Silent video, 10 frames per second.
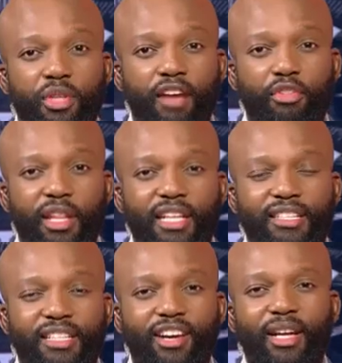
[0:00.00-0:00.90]
to have you with
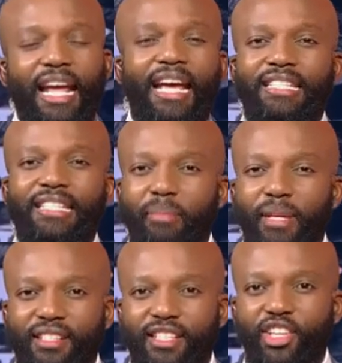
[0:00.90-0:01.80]
us here on
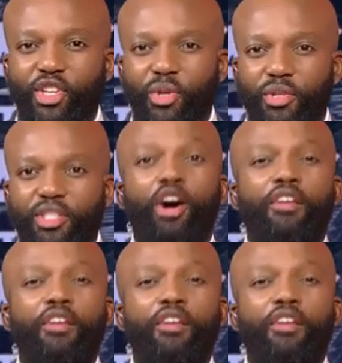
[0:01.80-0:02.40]
SABC News.